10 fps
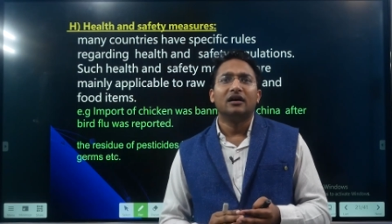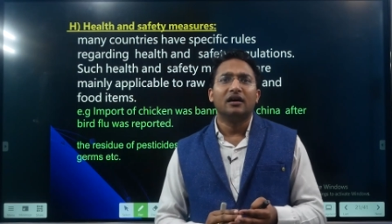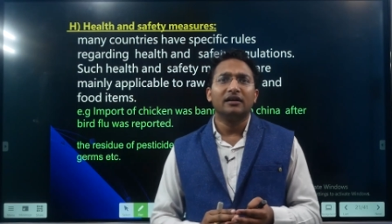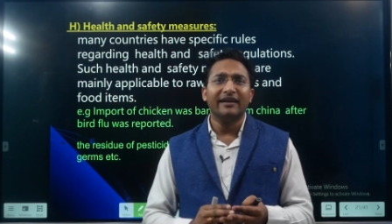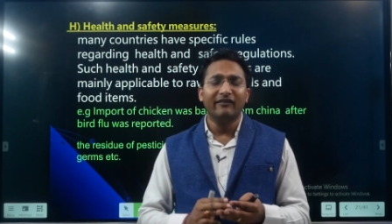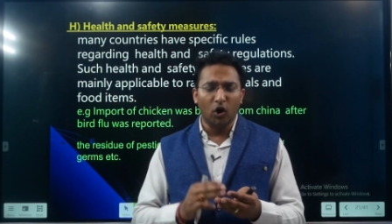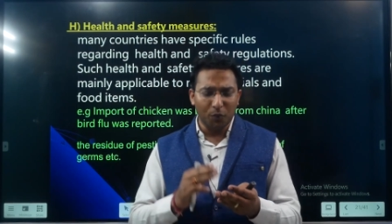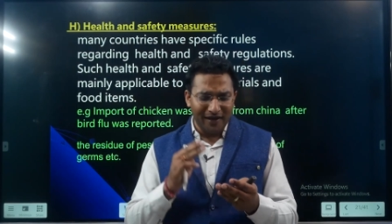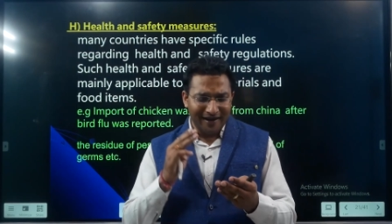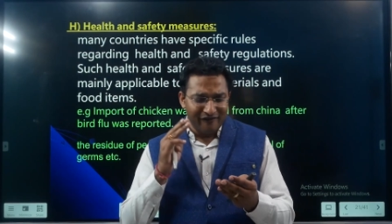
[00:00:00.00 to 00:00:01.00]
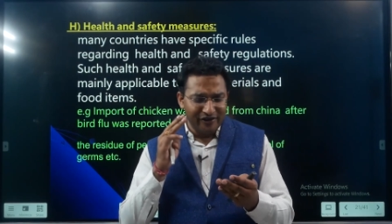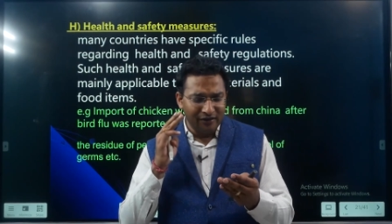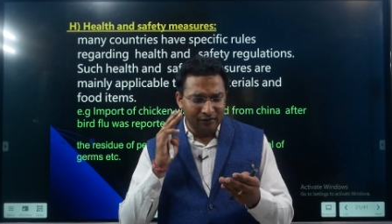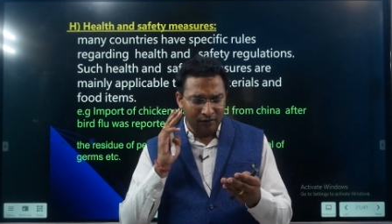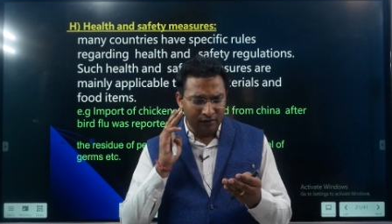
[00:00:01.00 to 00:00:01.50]
They will not be
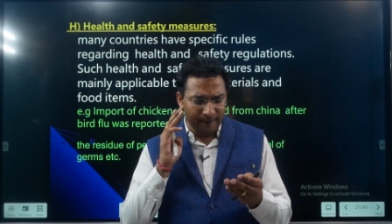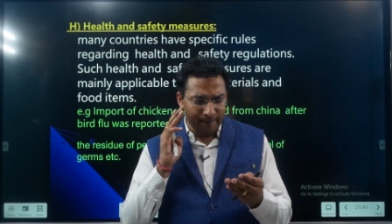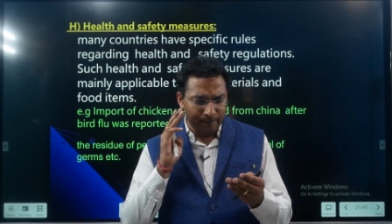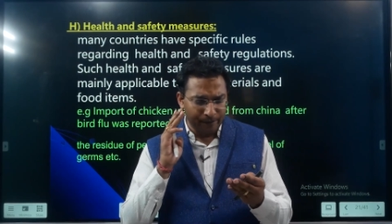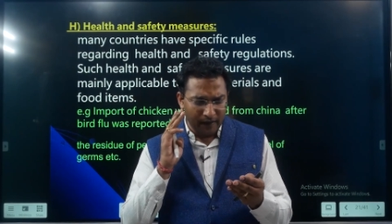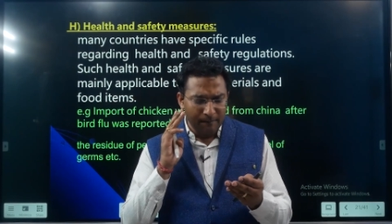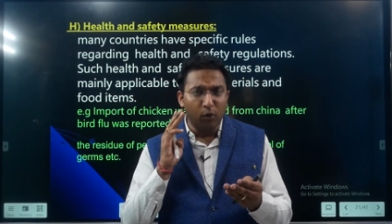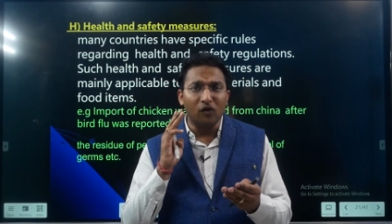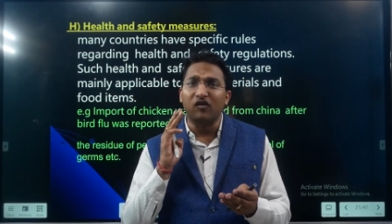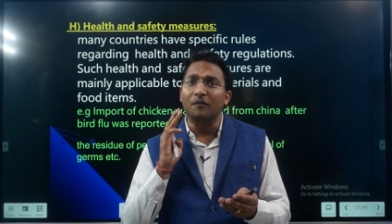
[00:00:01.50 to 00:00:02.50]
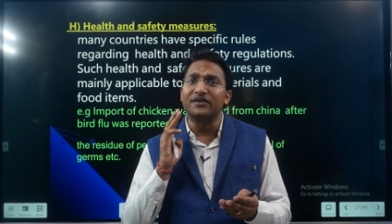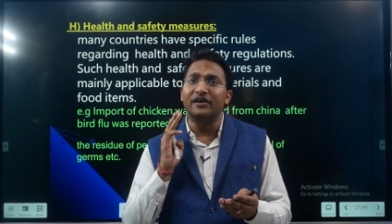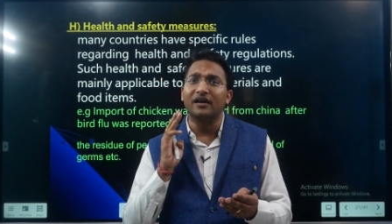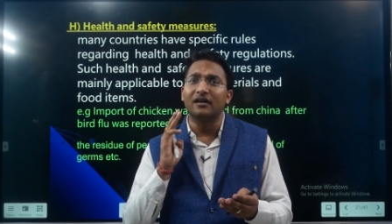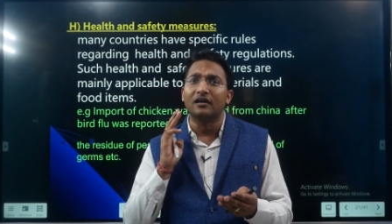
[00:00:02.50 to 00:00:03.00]
allowing import from
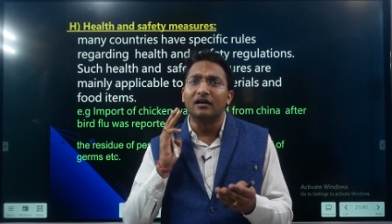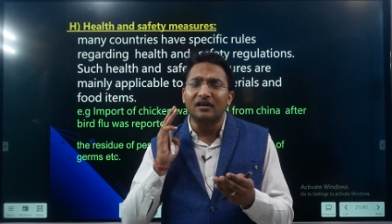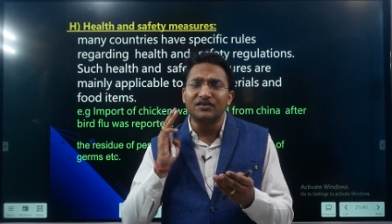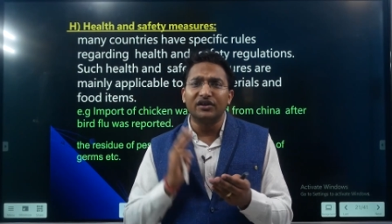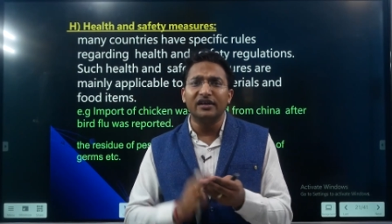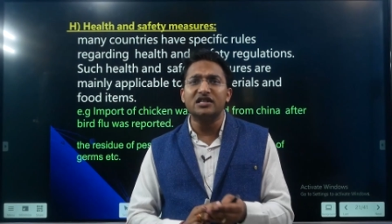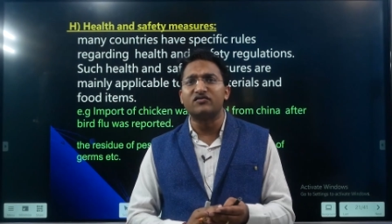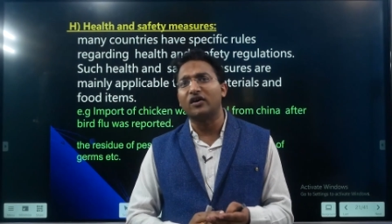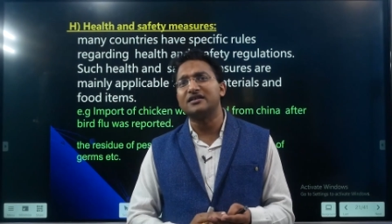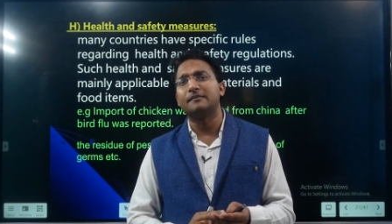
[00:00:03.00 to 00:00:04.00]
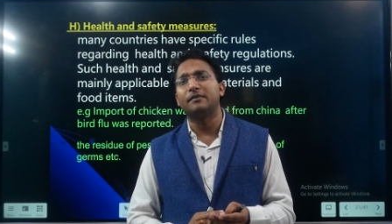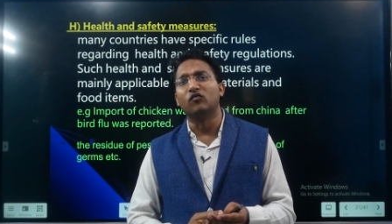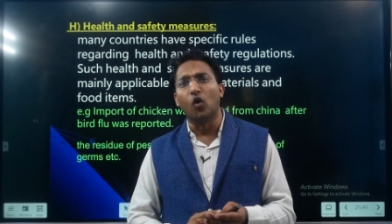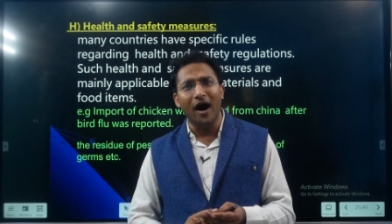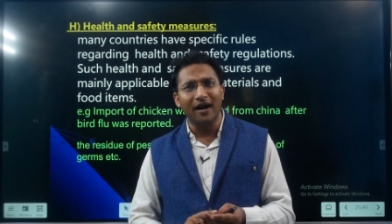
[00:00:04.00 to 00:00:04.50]
certain cities, for
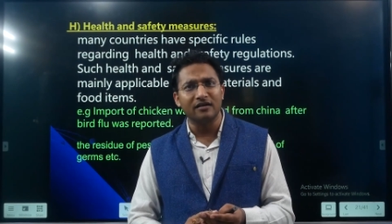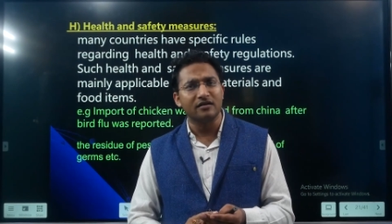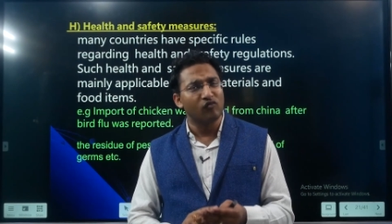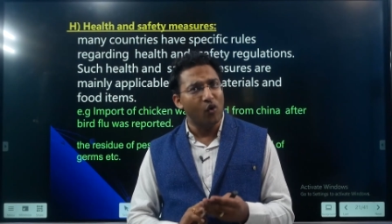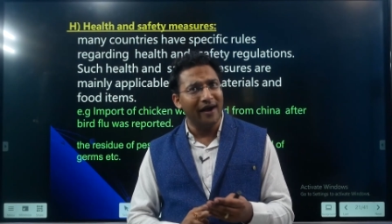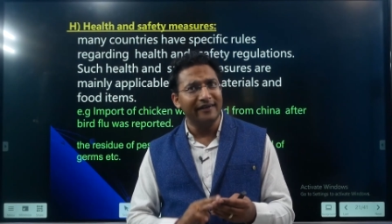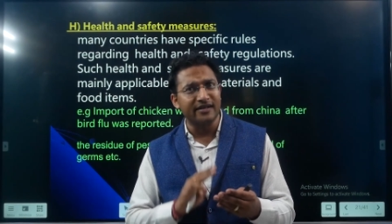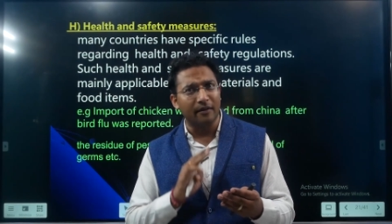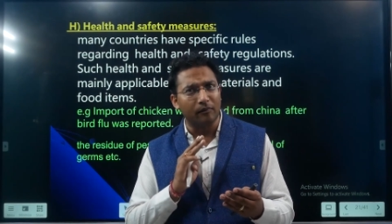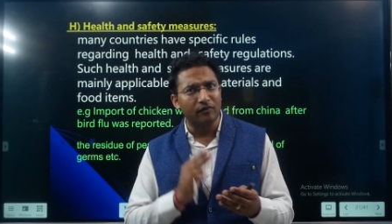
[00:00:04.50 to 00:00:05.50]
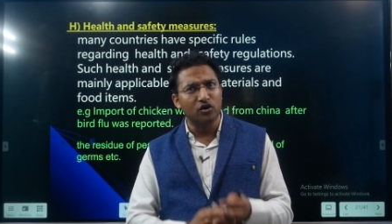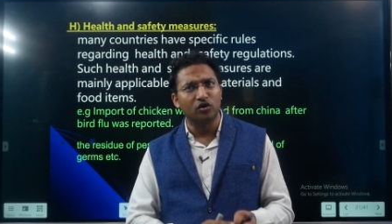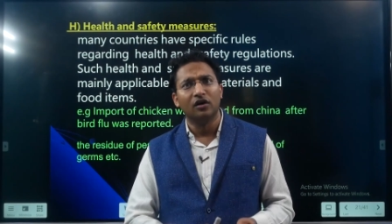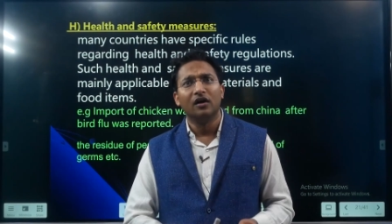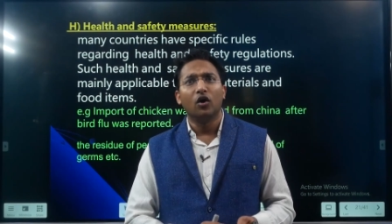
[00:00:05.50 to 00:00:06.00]
example Wuhan. Wuhan is the
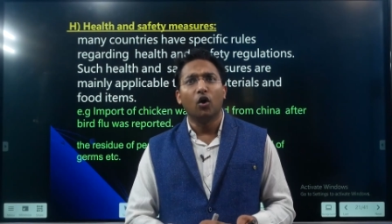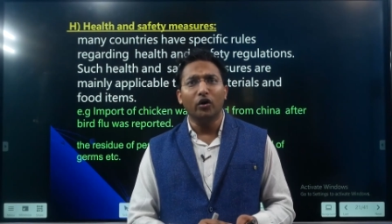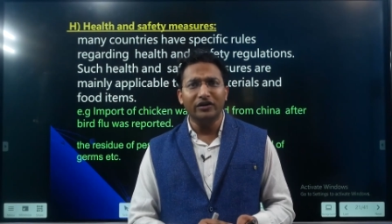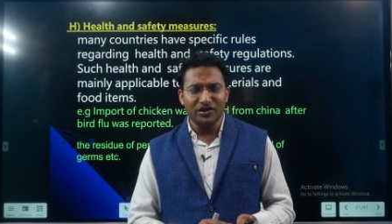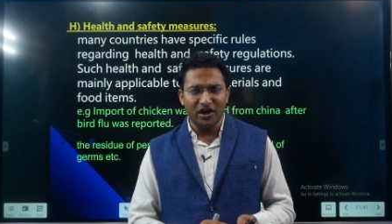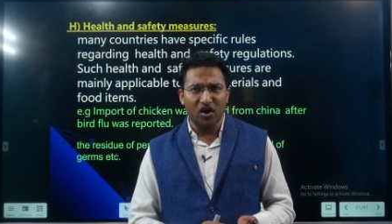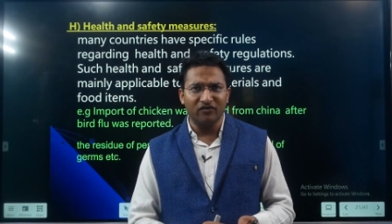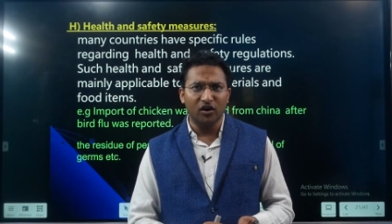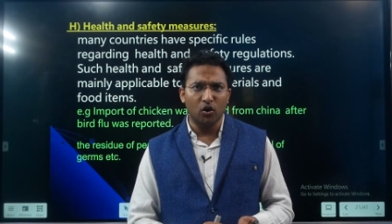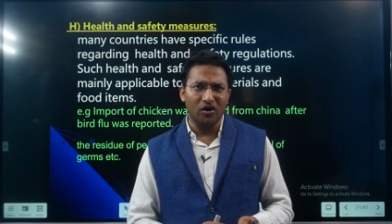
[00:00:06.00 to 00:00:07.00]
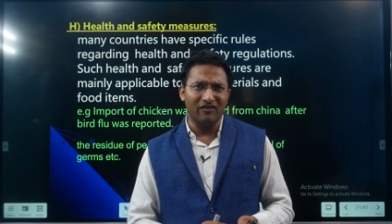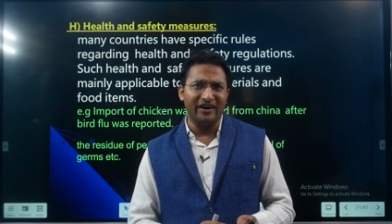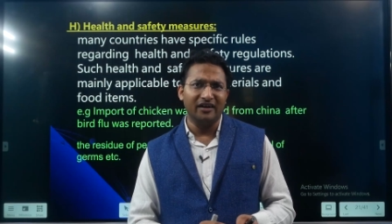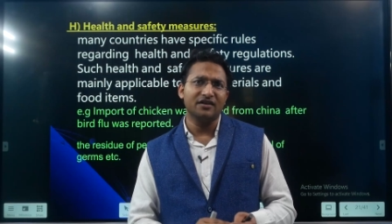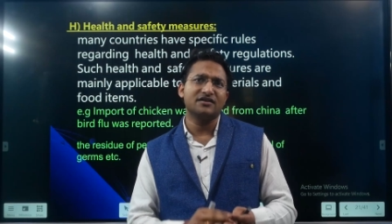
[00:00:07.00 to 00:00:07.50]
originator of the
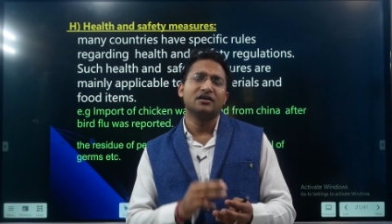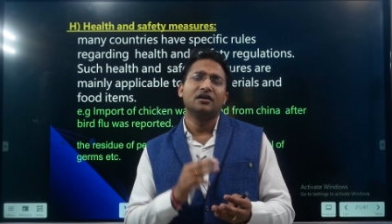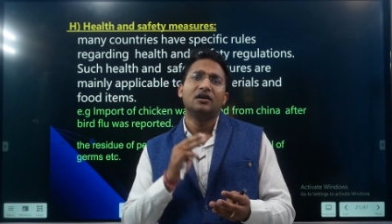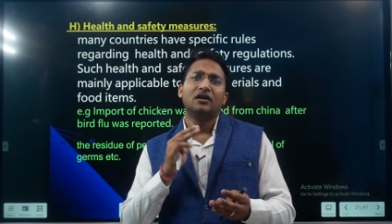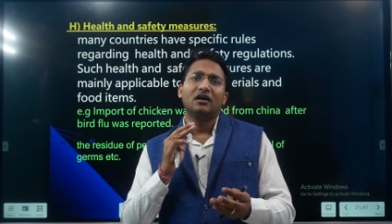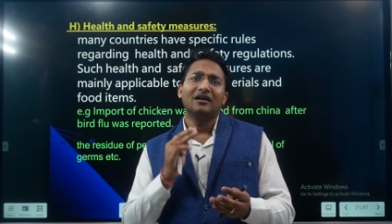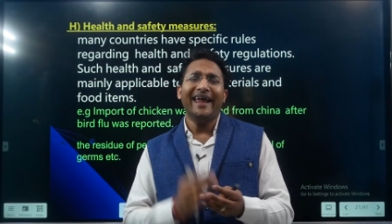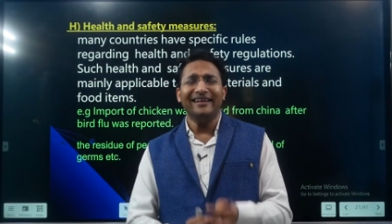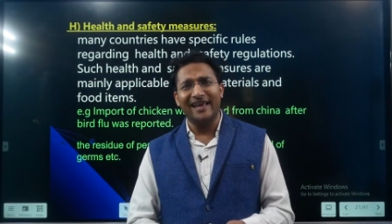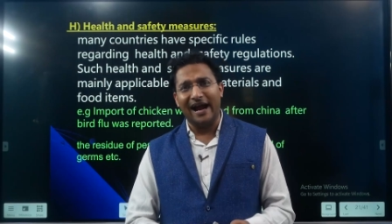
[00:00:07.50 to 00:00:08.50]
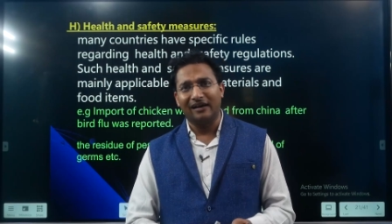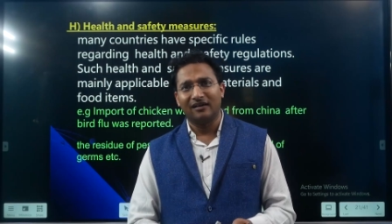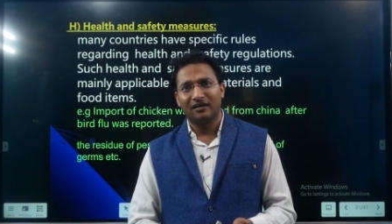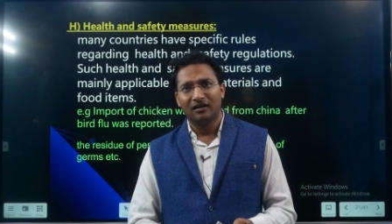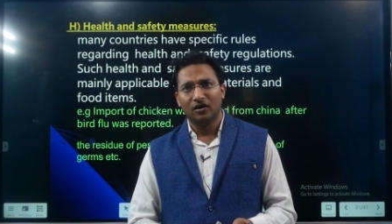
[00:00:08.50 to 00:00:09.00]
coronavirus, like
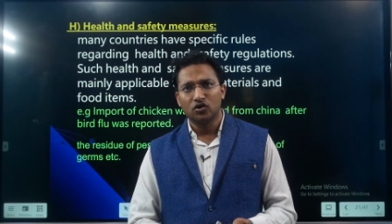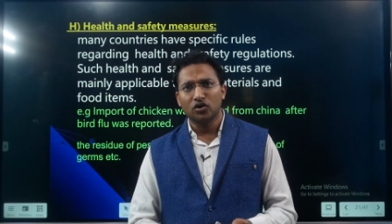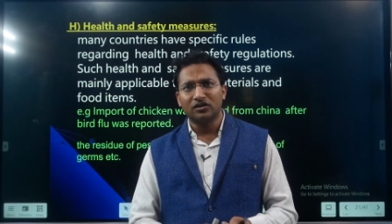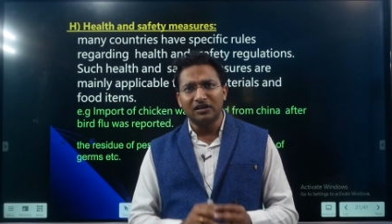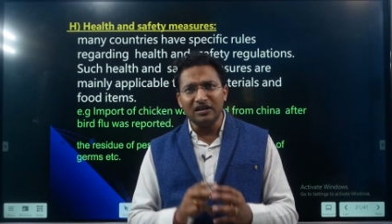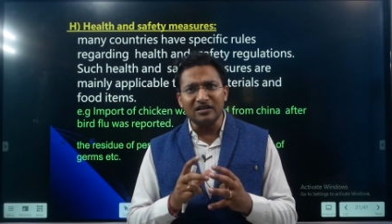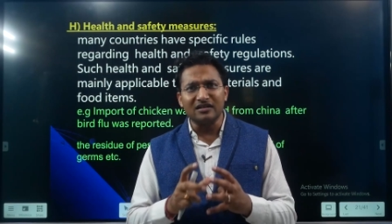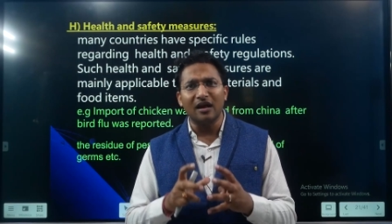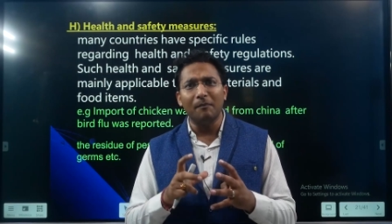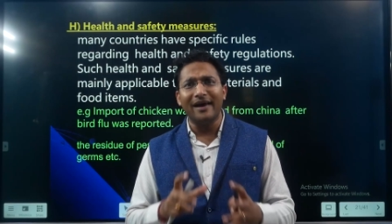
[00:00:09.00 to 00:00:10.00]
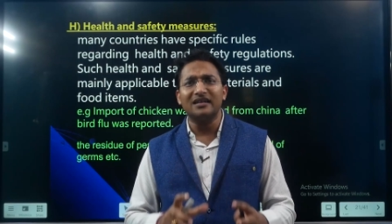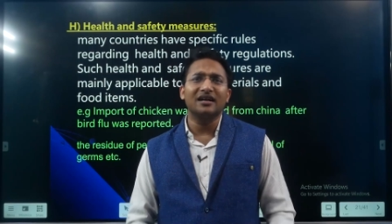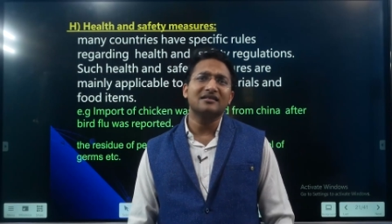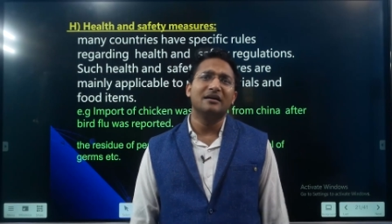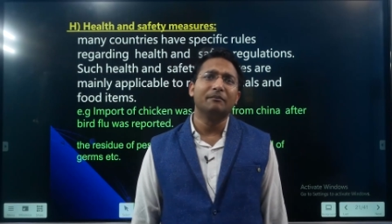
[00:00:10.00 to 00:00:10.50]
that. So this is the
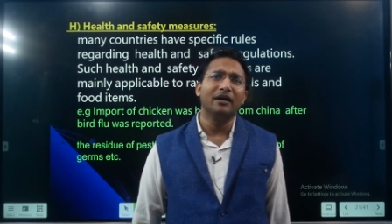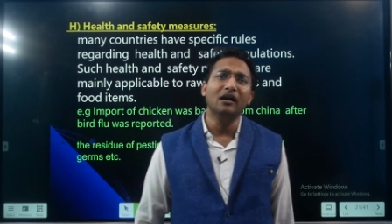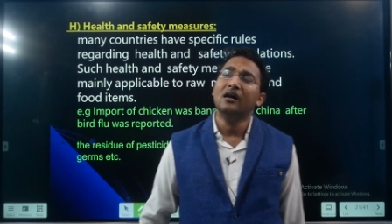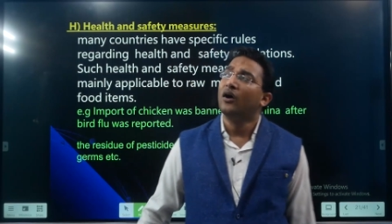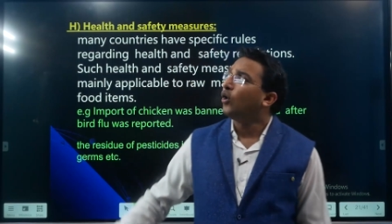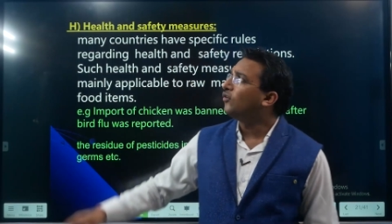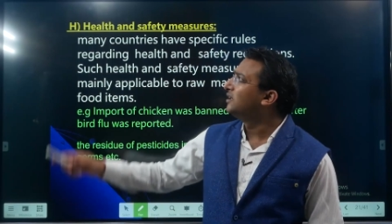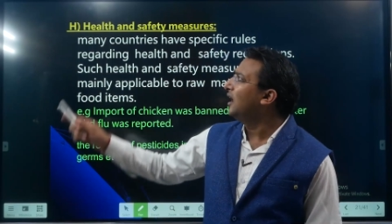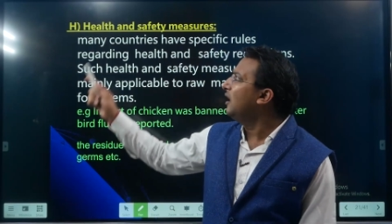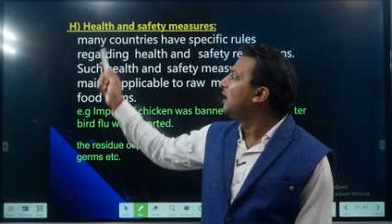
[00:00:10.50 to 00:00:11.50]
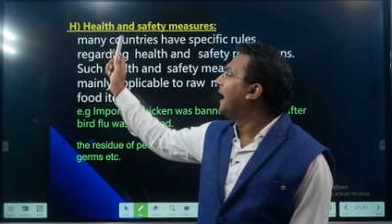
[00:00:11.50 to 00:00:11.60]
best example of the